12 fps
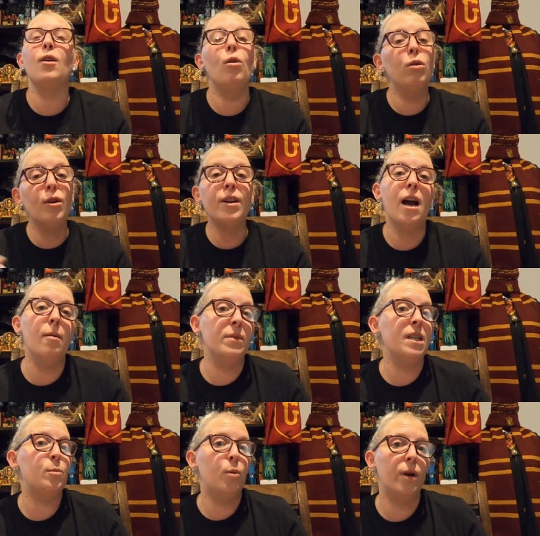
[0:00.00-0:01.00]
there, or a lot of
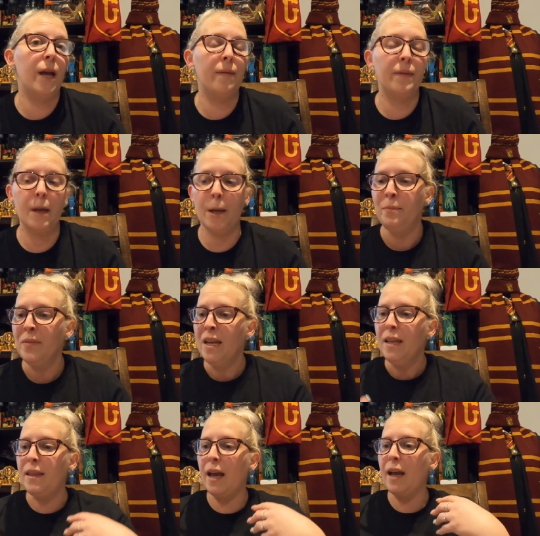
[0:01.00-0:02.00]
companies put out there
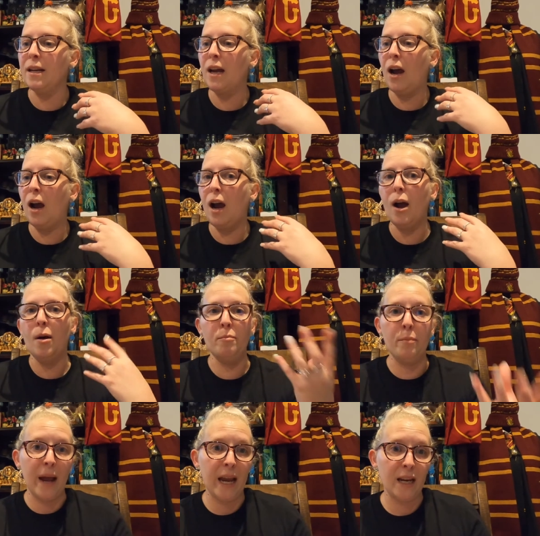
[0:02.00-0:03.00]
that are
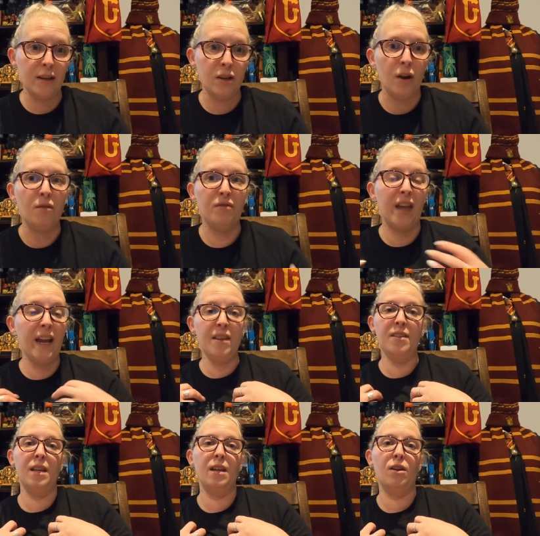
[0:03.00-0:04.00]
made,
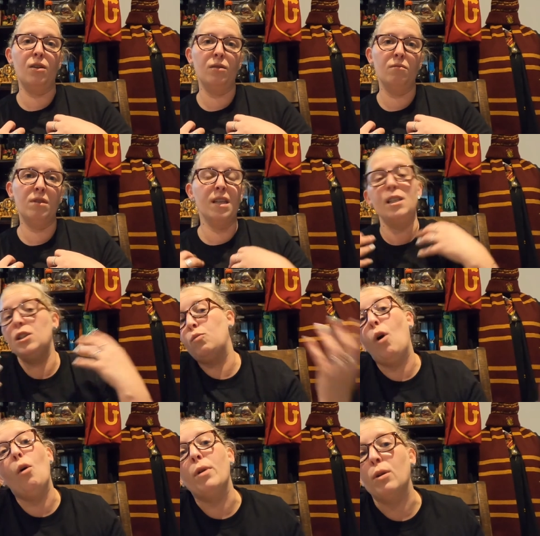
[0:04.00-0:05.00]
they think this is
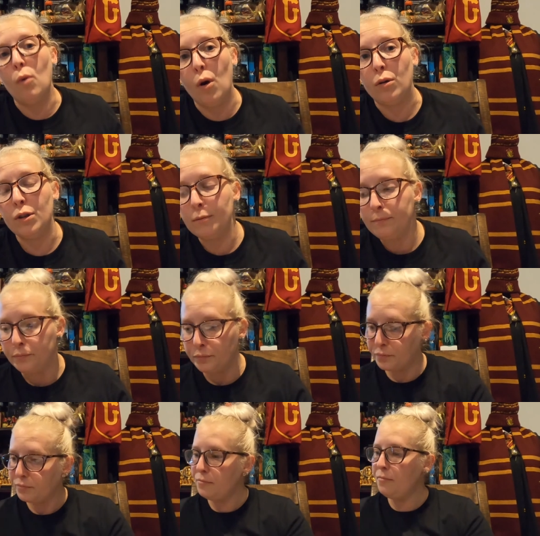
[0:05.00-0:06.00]
what we want.
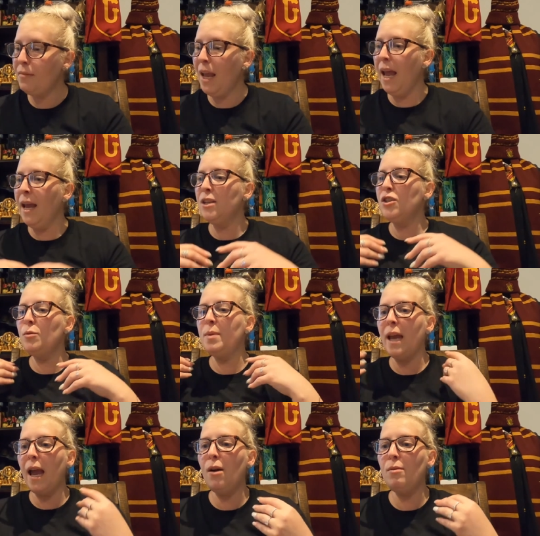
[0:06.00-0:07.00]
And to
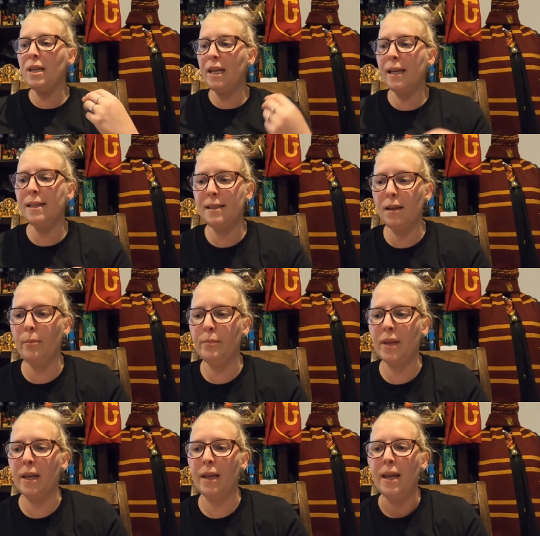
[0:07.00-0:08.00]
be able to get
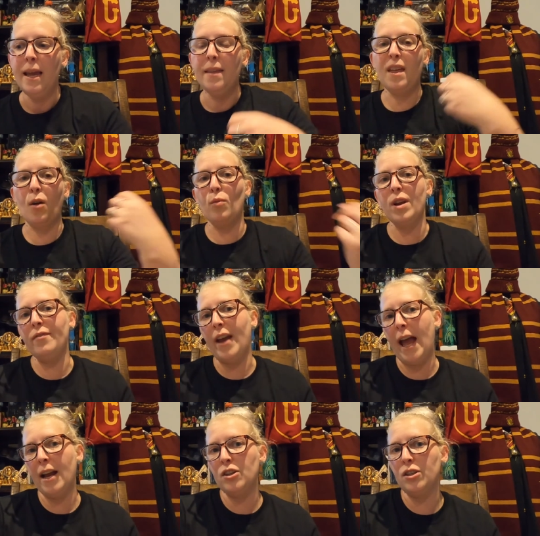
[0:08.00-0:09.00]
something that we've
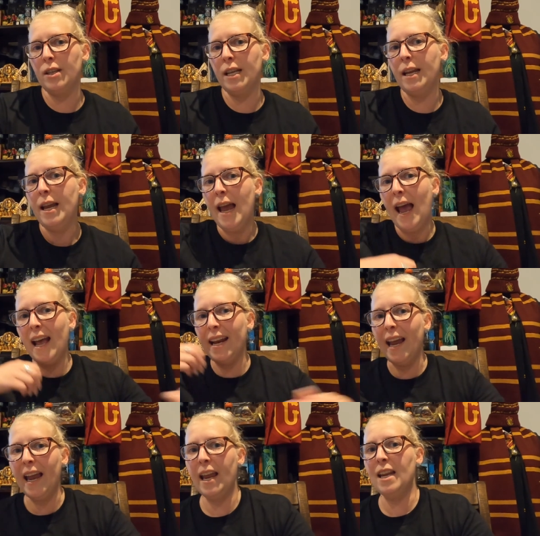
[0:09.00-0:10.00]
actually had
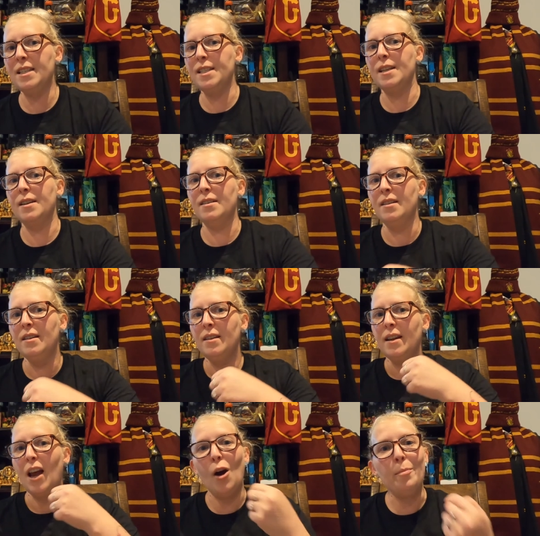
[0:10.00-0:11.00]
a hand in
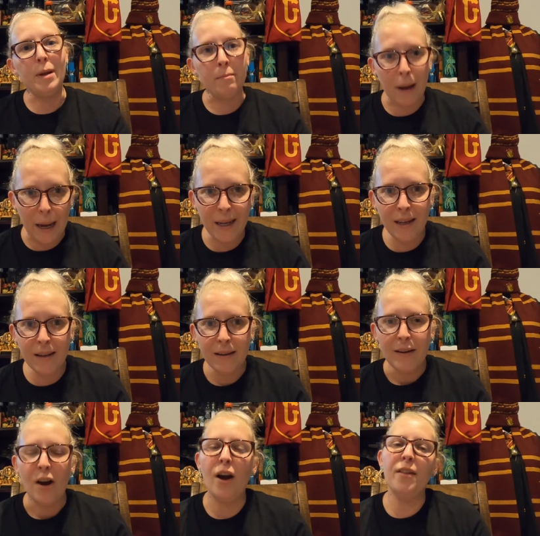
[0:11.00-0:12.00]
helping make
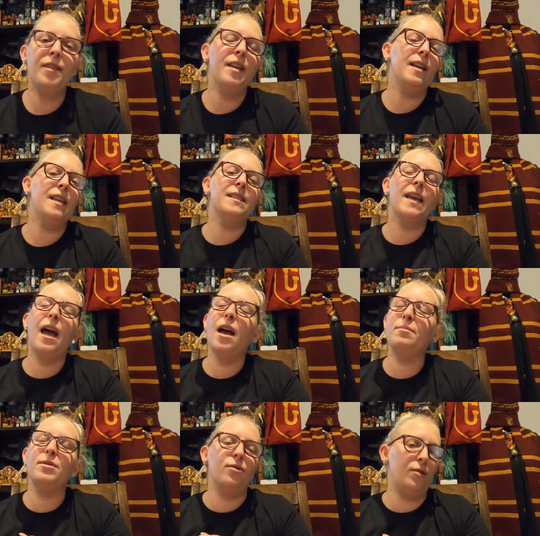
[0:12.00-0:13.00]
I think is
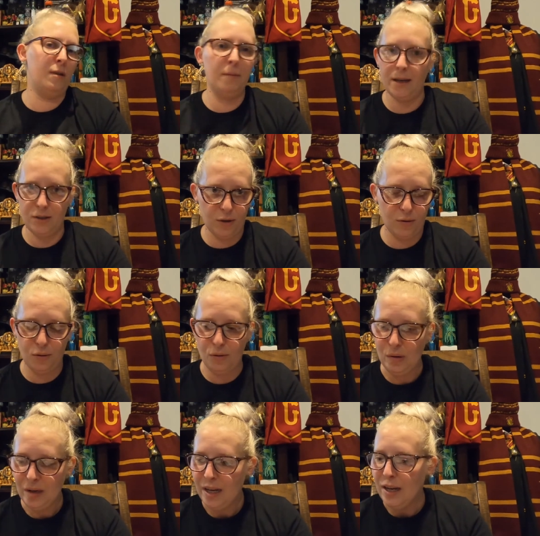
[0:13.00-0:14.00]
absolutely
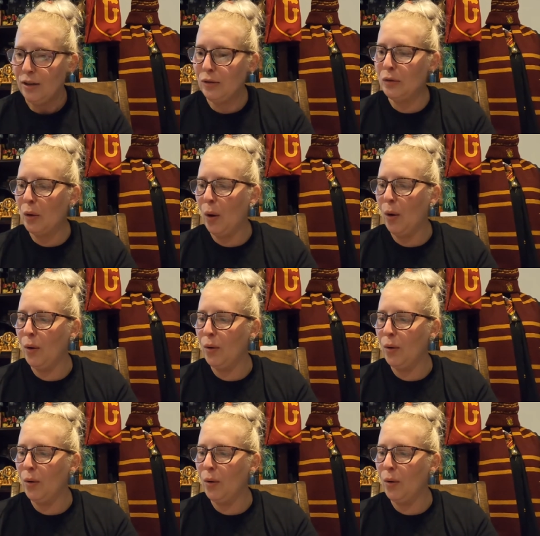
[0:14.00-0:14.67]
magical. So